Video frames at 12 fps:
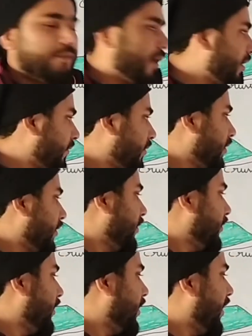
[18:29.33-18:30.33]
Then
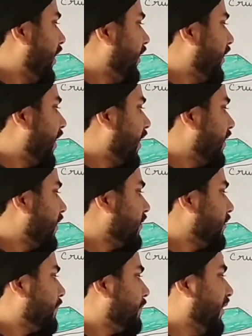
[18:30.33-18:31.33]
the
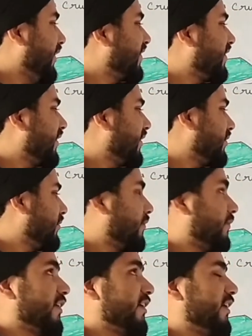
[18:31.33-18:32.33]
entire pulses
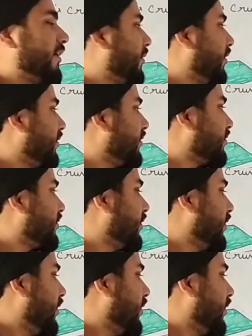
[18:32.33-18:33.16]
or vegetables,